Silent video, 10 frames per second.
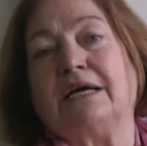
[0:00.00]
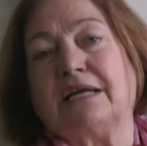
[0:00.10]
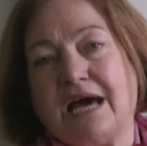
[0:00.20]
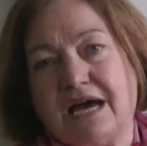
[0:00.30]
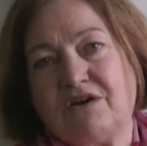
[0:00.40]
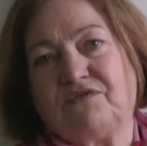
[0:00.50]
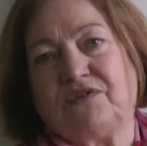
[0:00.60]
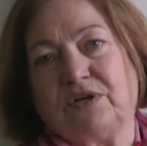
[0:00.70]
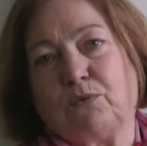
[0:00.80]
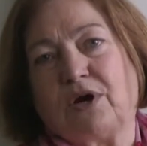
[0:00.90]
and
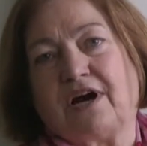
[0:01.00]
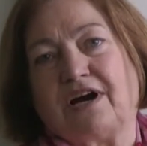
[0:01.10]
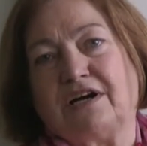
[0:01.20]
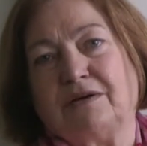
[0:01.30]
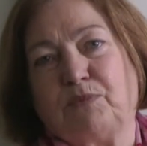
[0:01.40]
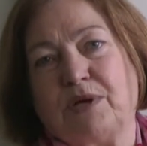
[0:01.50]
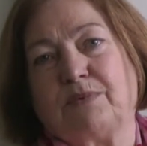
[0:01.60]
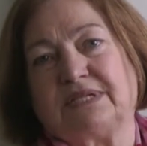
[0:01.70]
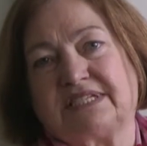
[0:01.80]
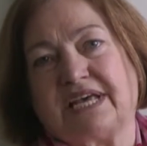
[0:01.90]
everywhere
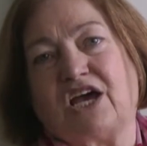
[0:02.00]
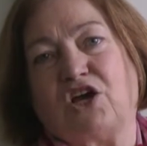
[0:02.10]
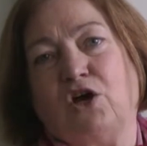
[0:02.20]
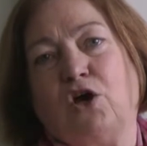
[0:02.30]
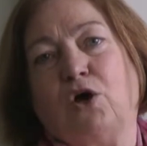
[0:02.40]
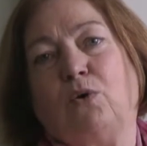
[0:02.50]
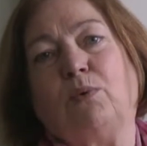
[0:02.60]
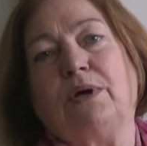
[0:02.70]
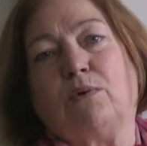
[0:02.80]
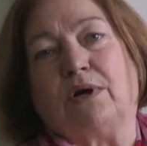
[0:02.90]
people say,
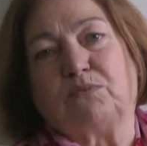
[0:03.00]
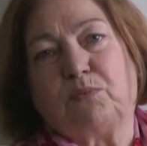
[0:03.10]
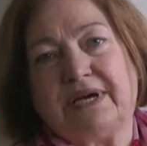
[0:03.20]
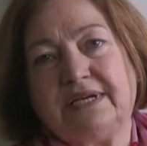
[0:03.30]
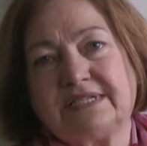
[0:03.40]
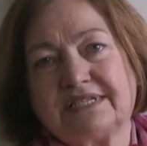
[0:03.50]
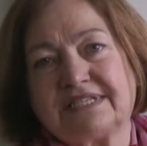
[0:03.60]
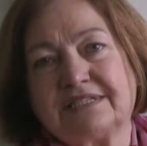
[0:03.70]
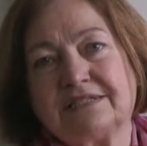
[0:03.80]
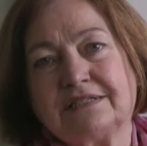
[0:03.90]
we want
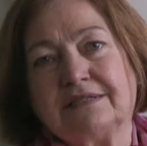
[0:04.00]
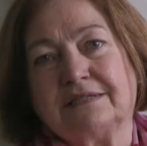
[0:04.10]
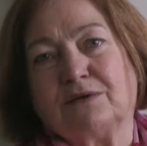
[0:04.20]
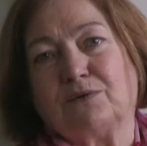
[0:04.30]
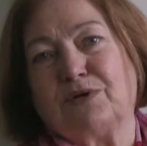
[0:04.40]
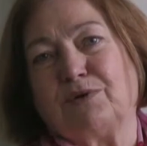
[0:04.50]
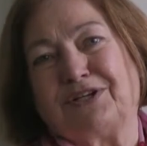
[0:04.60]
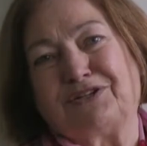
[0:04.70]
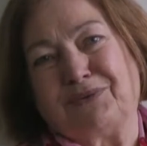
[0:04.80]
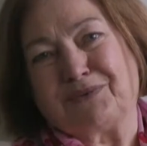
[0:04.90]
peace, we
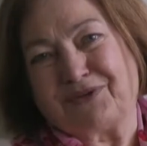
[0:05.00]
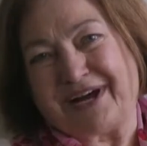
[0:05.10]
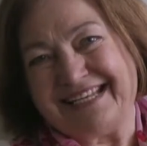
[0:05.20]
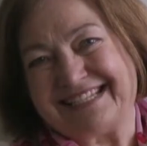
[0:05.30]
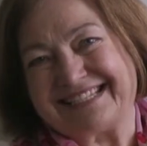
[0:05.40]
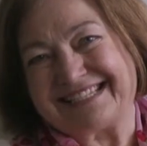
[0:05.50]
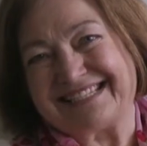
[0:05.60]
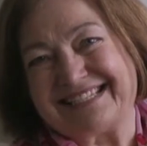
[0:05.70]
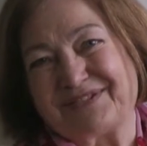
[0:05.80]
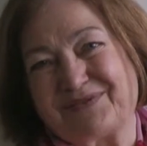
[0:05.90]
want human
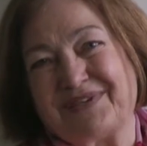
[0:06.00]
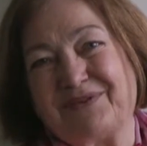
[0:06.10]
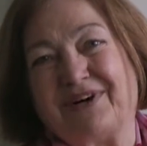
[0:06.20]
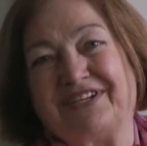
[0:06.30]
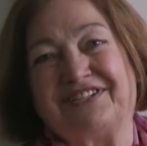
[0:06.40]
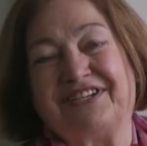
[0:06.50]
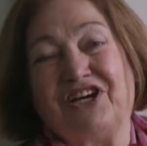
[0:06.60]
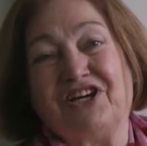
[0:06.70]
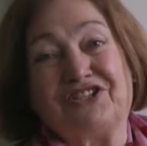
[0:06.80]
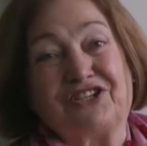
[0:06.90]
rights, we want
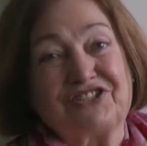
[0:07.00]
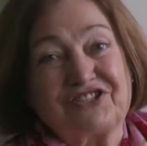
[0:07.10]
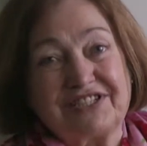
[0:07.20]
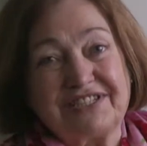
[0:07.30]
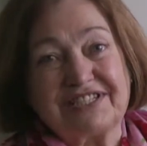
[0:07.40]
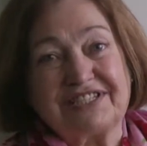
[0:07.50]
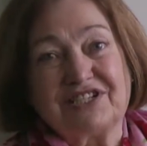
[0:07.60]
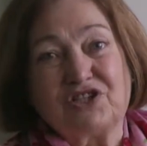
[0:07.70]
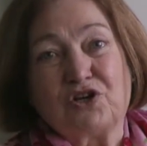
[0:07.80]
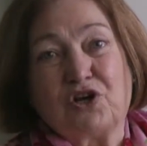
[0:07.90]
justice,
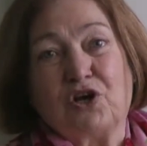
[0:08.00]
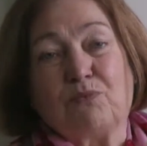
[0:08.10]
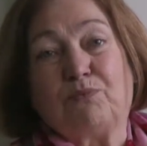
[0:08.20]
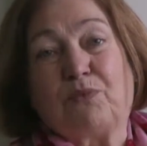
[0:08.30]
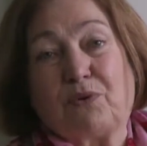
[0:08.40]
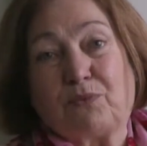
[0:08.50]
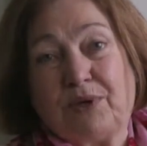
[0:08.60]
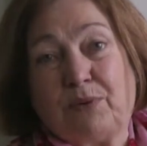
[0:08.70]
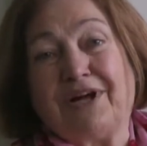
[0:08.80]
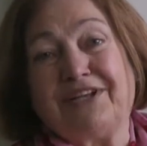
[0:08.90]
but
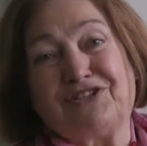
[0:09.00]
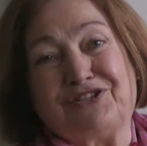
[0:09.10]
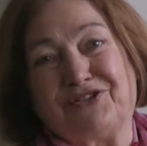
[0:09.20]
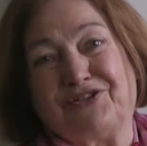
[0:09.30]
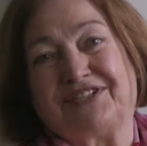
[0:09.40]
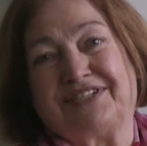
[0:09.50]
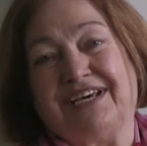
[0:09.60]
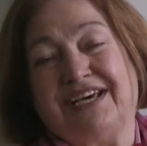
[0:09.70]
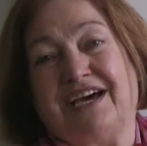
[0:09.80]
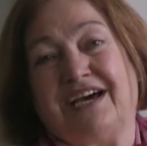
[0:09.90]
we want to do it
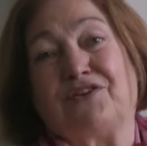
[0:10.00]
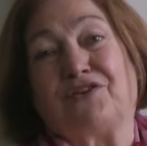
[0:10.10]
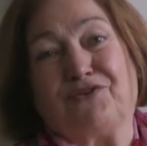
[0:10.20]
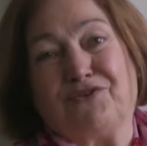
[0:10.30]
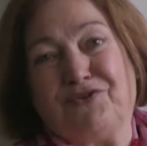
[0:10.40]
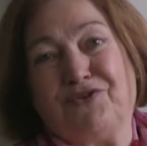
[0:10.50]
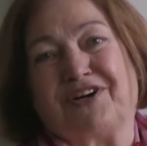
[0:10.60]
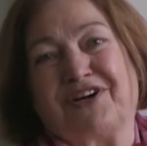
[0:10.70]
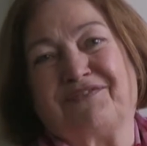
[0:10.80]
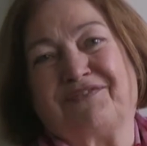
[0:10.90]
through
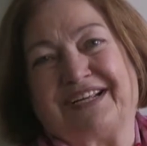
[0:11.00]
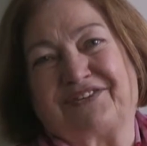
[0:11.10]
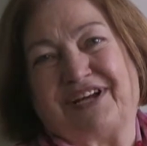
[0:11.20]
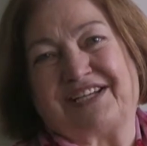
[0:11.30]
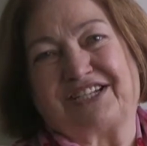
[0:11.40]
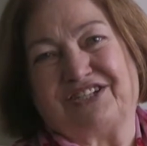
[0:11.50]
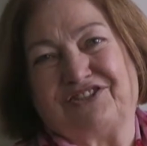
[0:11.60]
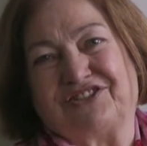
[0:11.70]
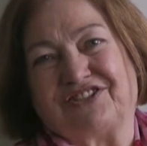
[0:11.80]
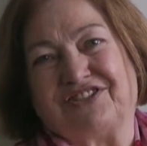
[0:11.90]
conflict
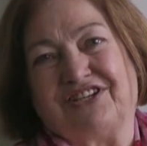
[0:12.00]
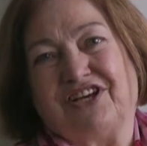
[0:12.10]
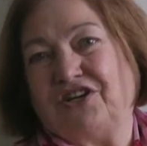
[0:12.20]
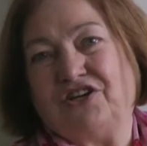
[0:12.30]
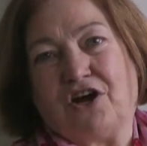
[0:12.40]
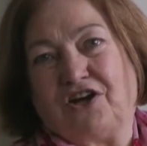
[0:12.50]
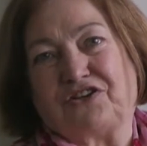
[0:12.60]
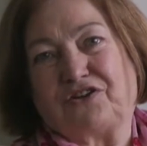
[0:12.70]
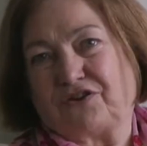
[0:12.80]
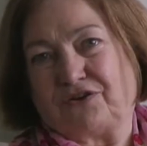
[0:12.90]
resolution,
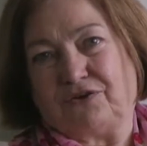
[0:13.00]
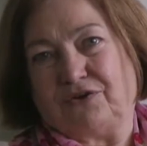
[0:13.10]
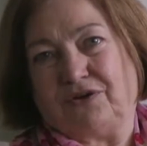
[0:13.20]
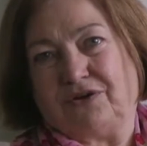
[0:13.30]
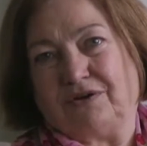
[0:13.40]
not through